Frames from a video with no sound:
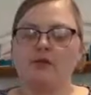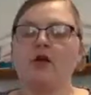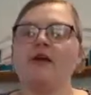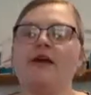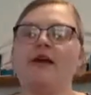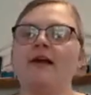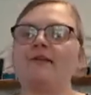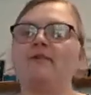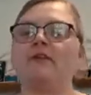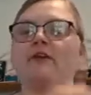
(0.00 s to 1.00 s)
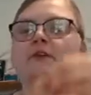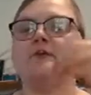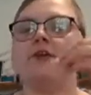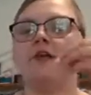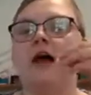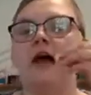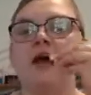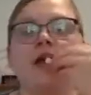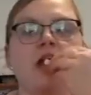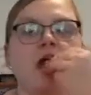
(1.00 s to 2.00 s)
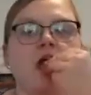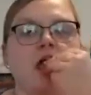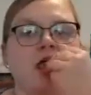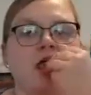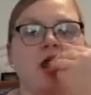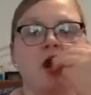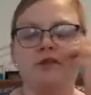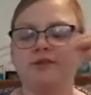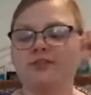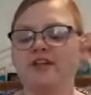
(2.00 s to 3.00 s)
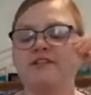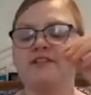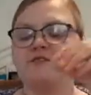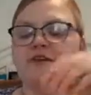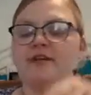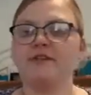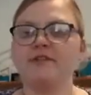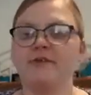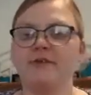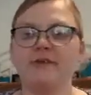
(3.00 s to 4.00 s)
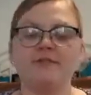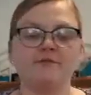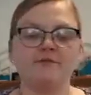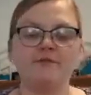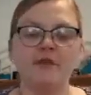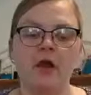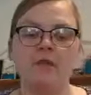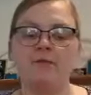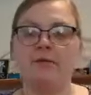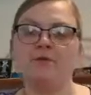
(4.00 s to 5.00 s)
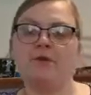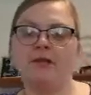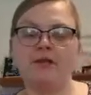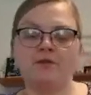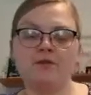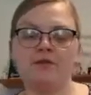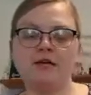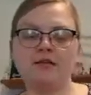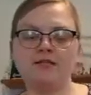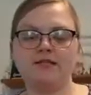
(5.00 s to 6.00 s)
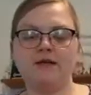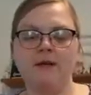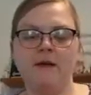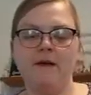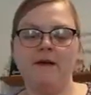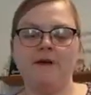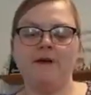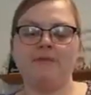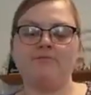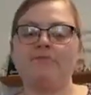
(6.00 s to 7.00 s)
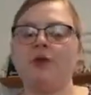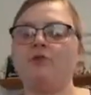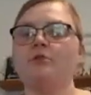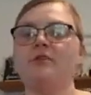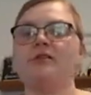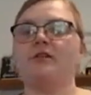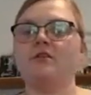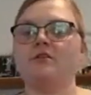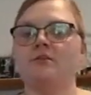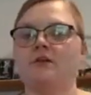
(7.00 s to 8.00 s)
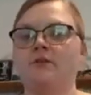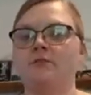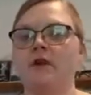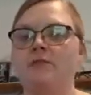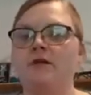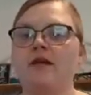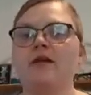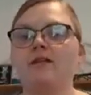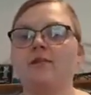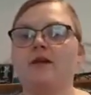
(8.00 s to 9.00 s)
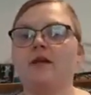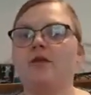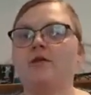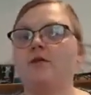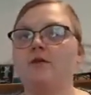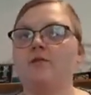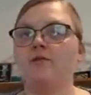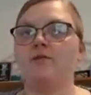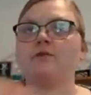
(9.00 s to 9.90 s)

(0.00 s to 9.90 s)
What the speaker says: Okay, guys, so you can give me a like, share this video so we can get some people in here with us. I will be trying to do another mukbang next week. I don't know what food